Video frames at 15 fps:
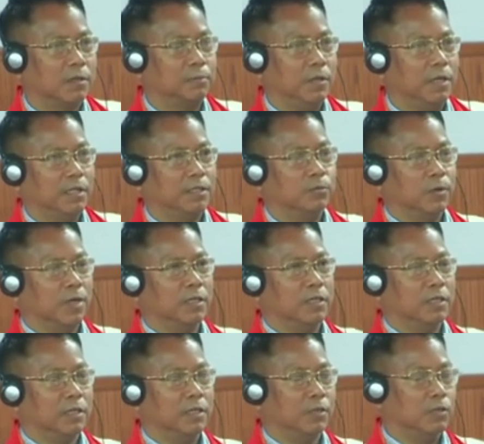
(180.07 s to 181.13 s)
place where
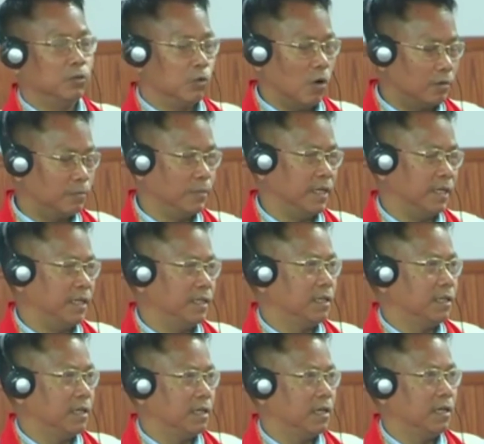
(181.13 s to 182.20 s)
he got married,
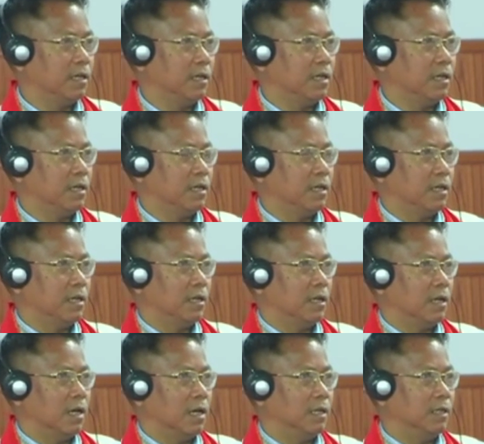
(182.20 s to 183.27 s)

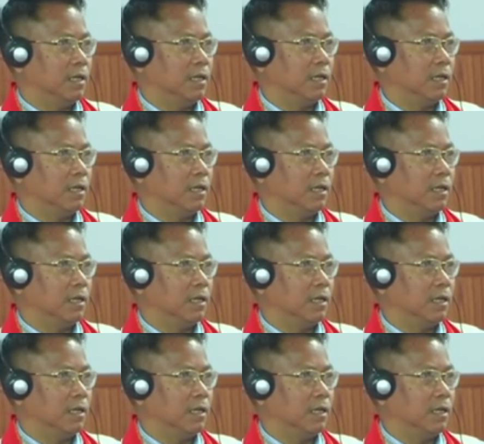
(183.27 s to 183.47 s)
and